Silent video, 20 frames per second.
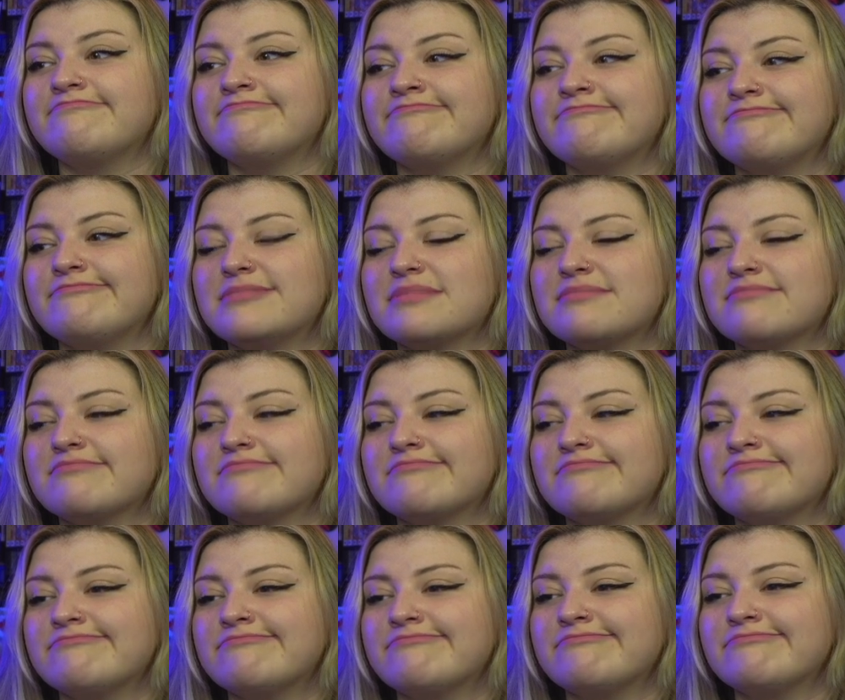
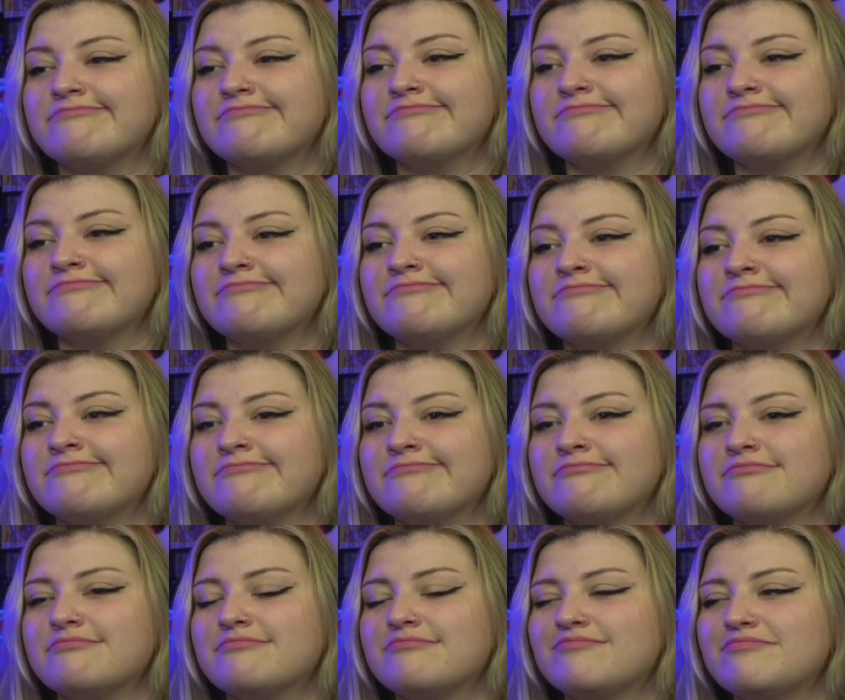
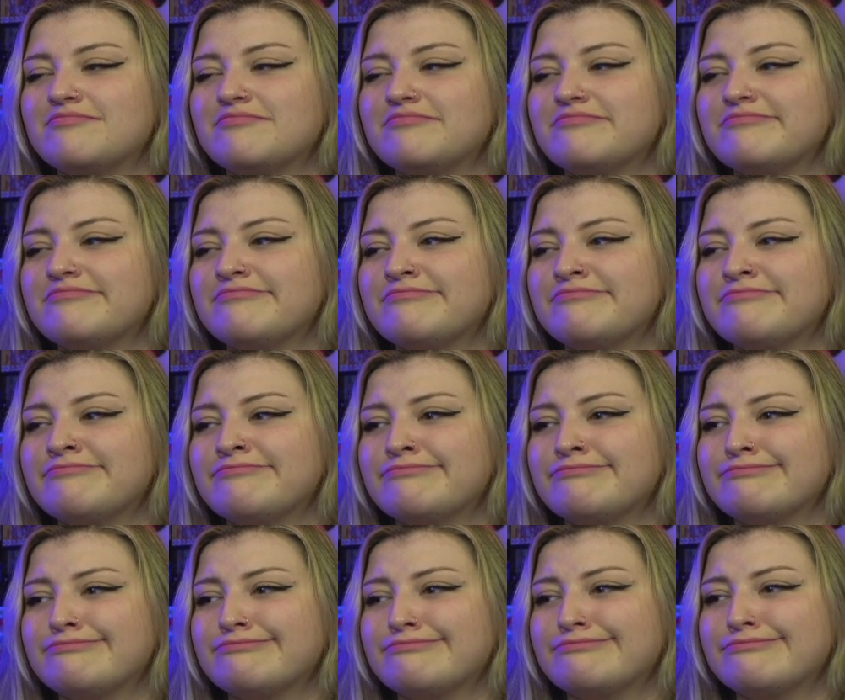
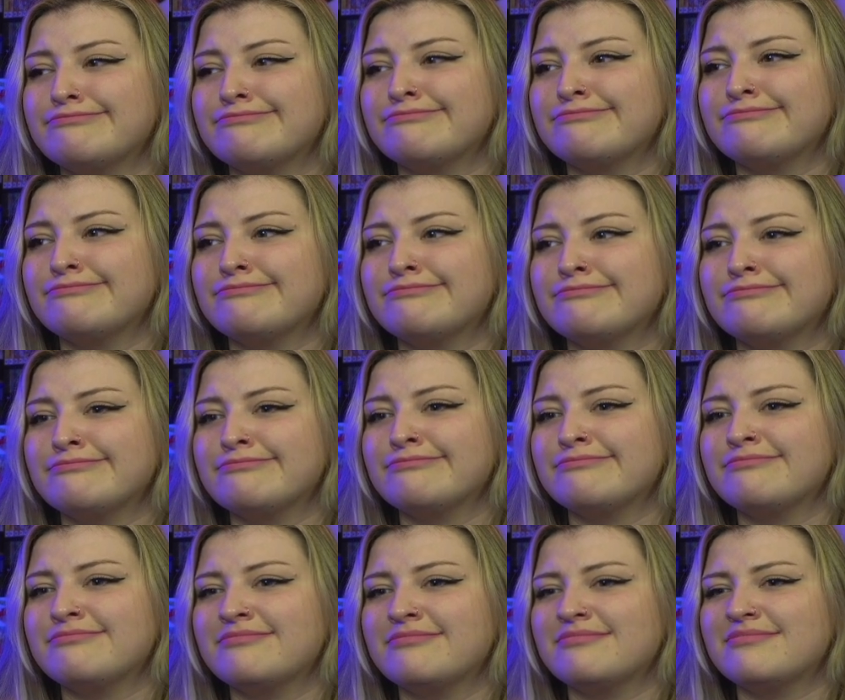
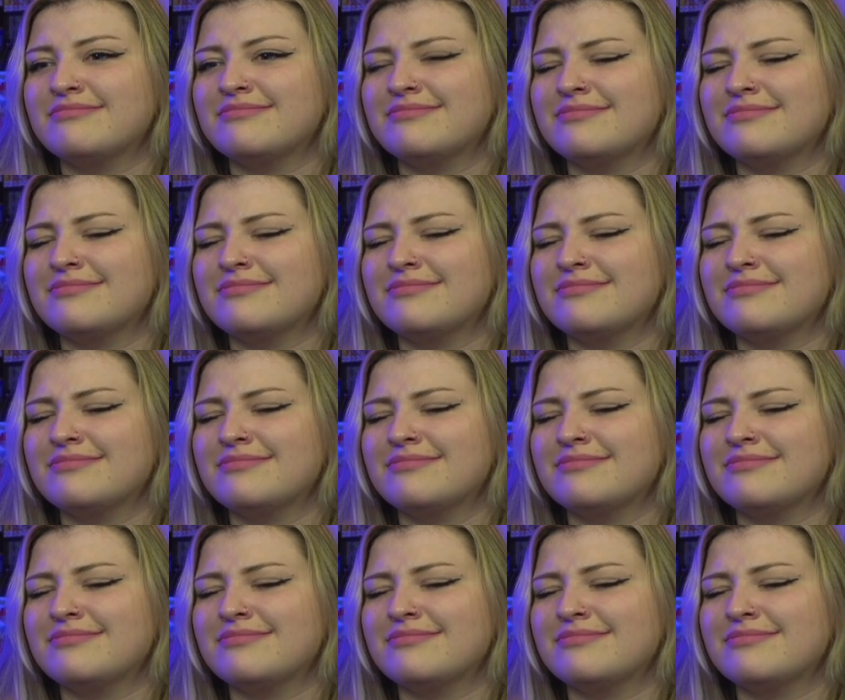This person isn't speaking.